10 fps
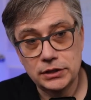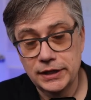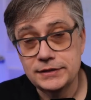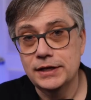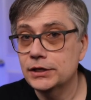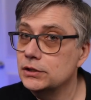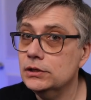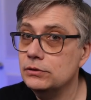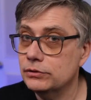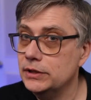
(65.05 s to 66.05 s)
And that's
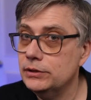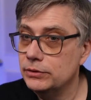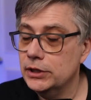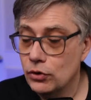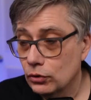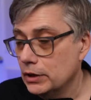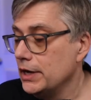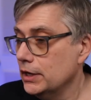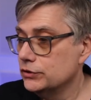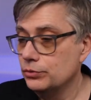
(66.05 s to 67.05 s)
actually really, really cool.
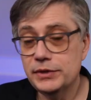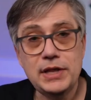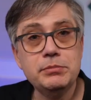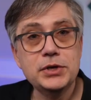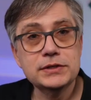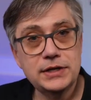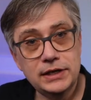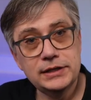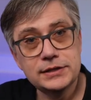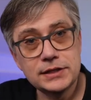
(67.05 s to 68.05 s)
So with that being
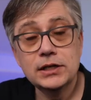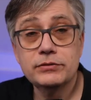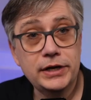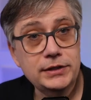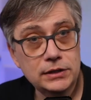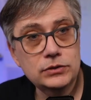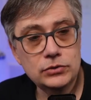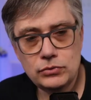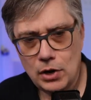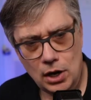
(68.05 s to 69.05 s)
said, let's get right
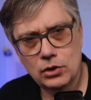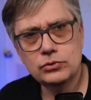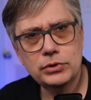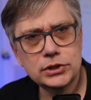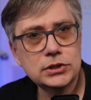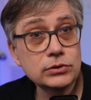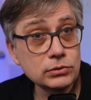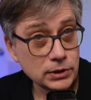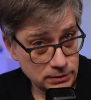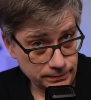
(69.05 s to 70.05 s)
into how to actually
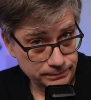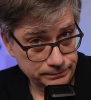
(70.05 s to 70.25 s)
do that.